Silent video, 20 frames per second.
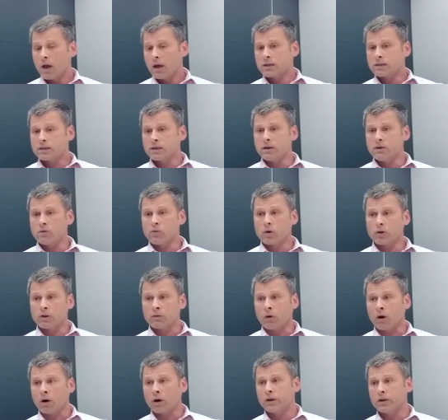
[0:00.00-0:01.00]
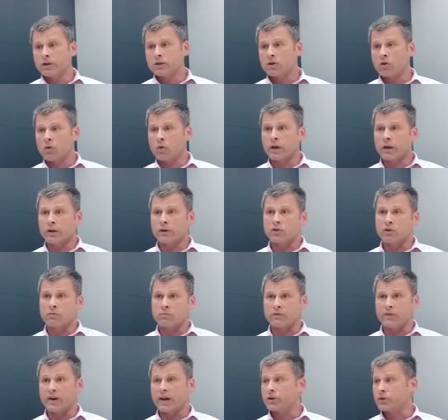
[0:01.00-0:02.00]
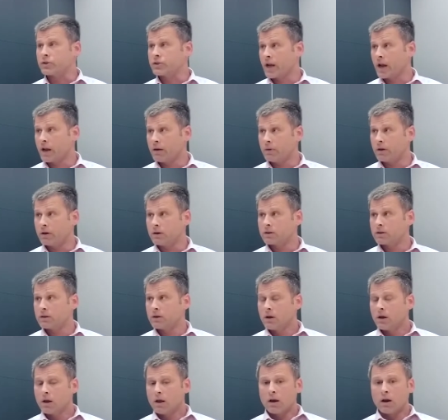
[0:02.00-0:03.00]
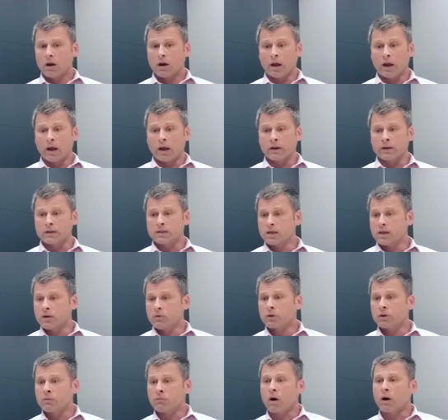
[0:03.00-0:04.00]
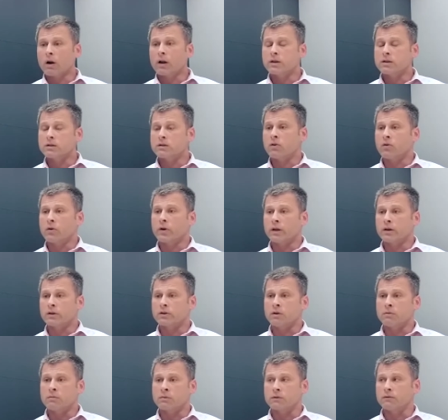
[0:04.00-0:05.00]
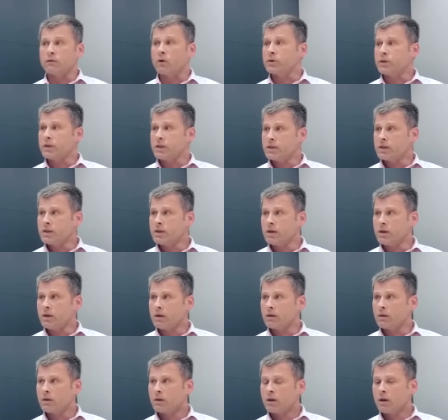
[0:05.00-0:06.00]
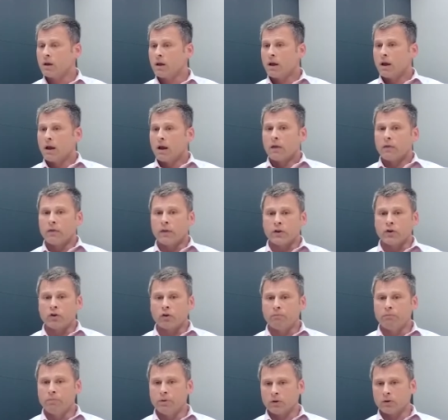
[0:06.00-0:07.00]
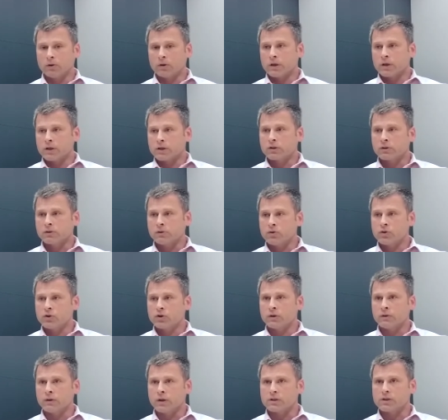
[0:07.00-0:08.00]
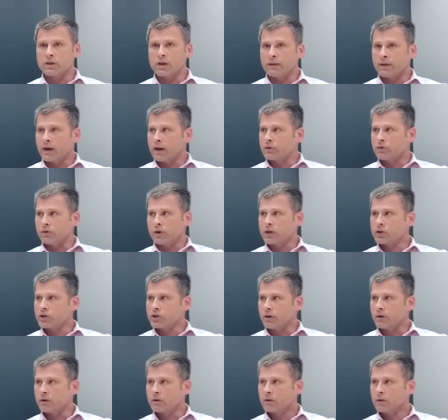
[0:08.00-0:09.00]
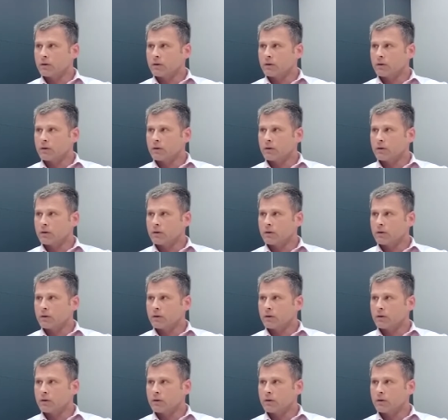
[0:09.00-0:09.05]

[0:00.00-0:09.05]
see where the market is going in terms of entertainment, and see where the market is going in terms of OTT, then you're building a solution that's in that direction.